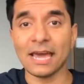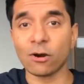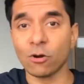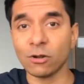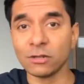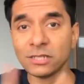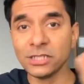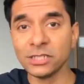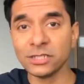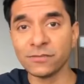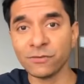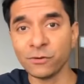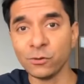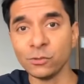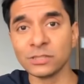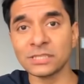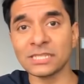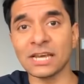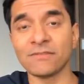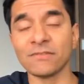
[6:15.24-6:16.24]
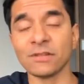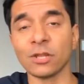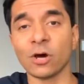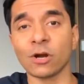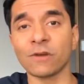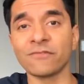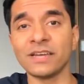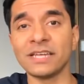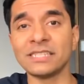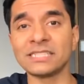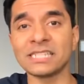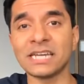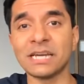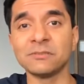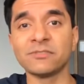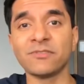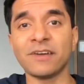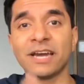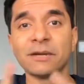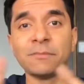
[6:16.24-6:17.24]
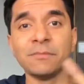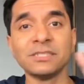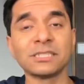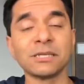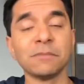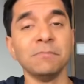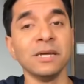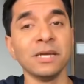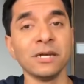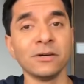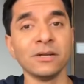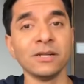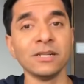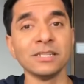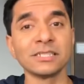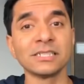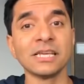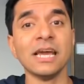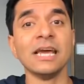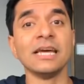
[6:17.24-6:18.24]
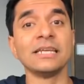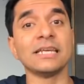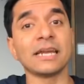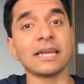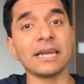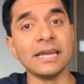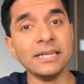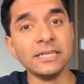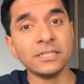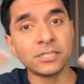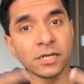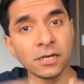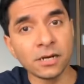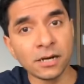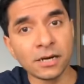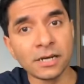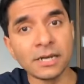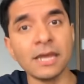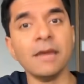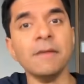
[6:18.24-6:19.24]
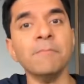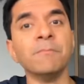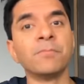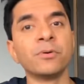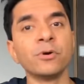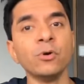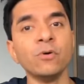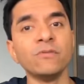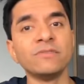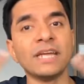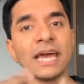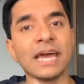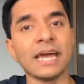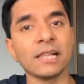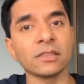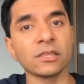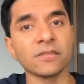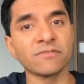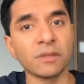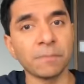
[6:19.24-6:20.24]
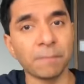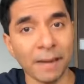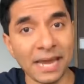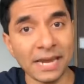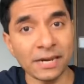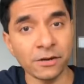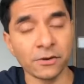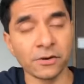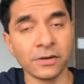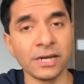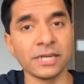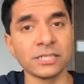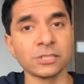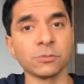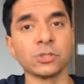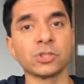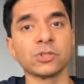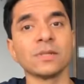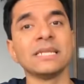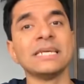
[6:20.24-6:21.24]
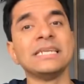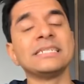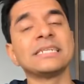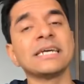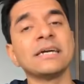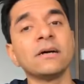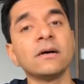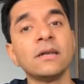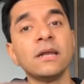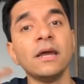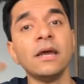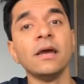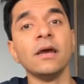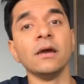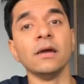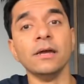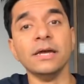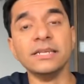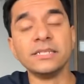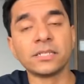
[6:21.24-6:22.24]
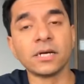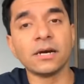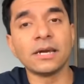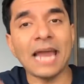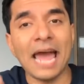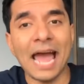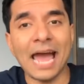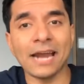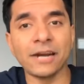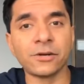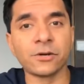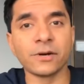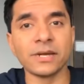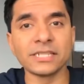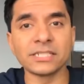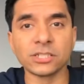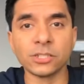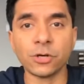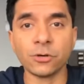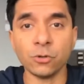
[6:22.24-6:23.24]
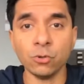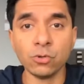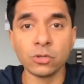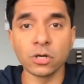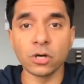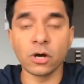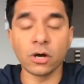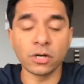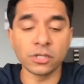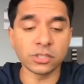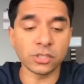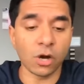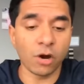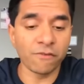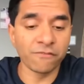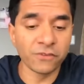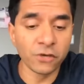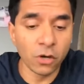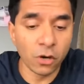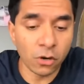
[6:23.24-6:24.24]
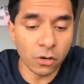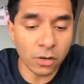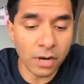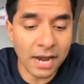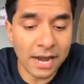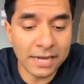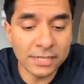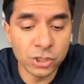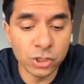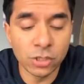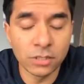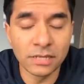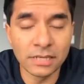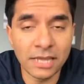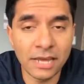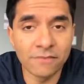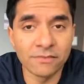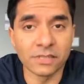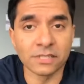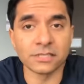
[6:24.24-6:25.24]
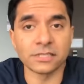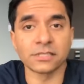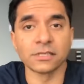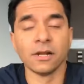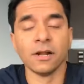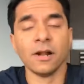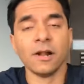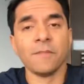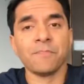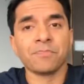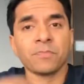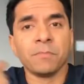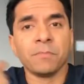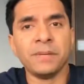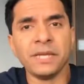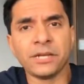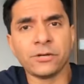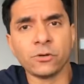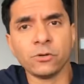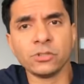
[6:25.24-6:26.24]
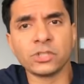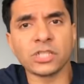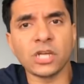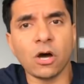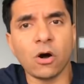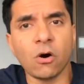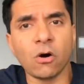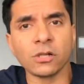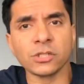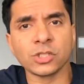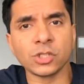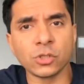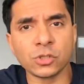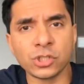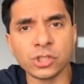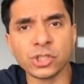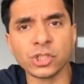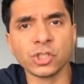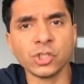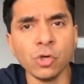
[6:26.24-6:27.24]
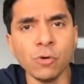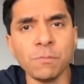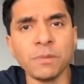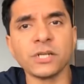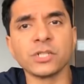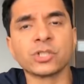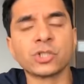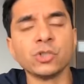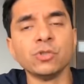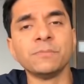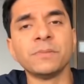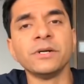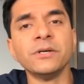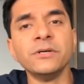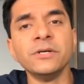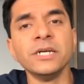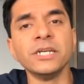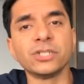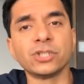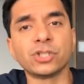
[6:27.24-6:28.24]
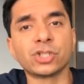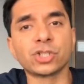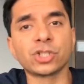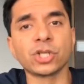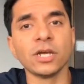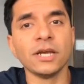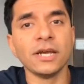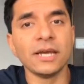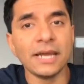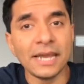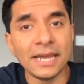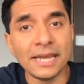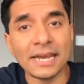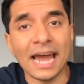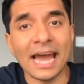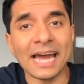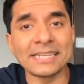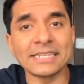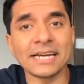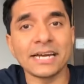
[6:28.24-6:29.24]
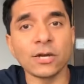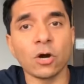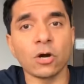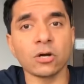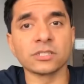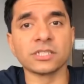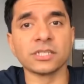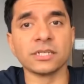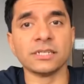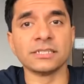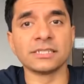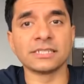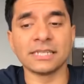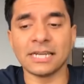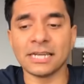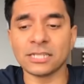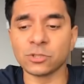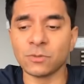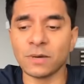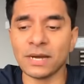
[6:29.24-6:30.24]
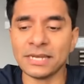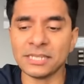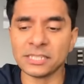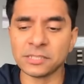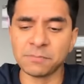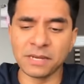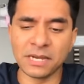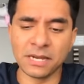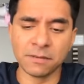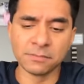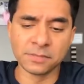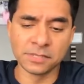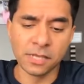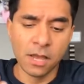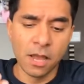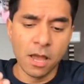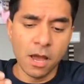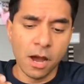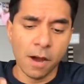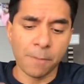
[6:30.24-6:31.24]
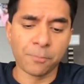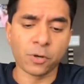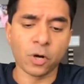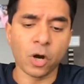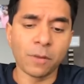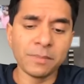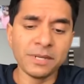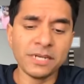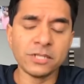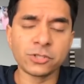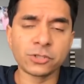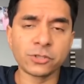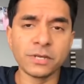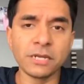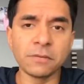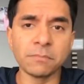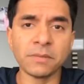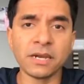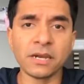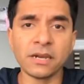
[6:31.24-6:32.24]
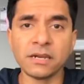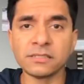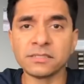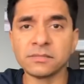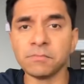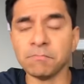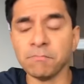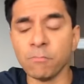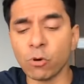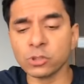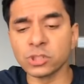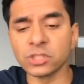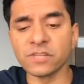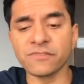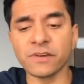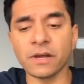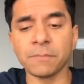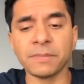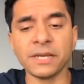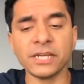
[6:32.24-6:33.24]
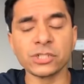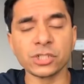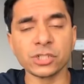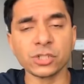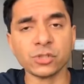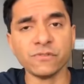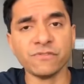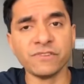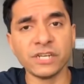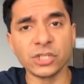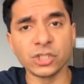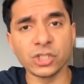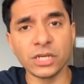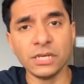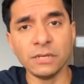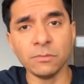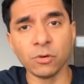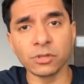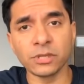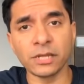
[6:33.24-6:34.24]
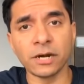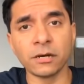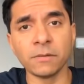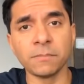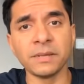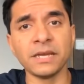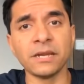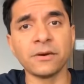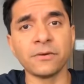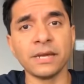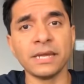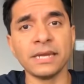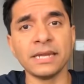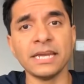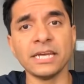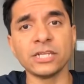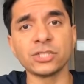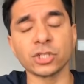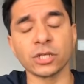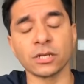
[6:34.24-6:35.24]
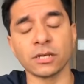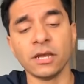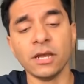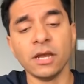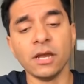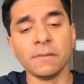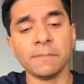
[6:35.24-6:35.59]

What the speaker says: And all these fruits have a lot of enzymes, vitamins, and minerals that in turn improve the health of the pancreas, which will in turn address the root cause of your high sugar levels. Beetroots are also super, super rich in antioxidants, and that's why this becomes a prominent treatment in most of our patients who finish chemotherapy and radiation.